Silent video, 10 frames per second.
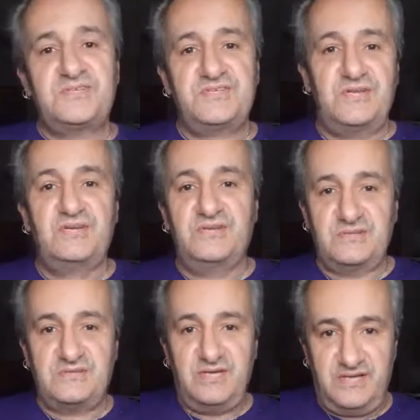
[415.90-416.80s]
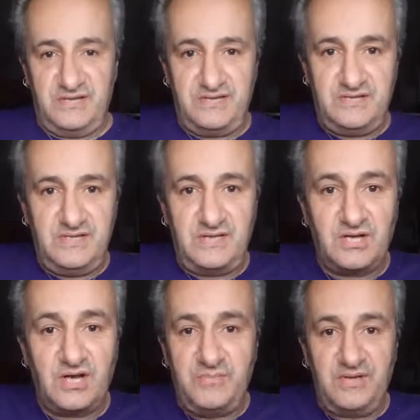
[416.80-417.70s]
still looked hurt. I've
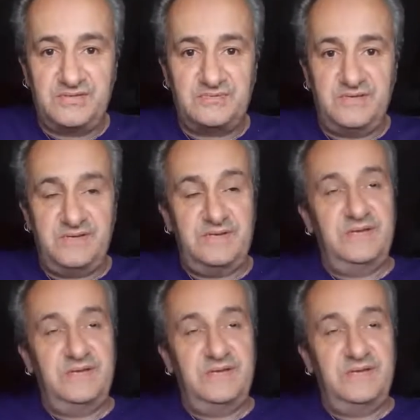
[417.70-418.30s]
got to be honest with you.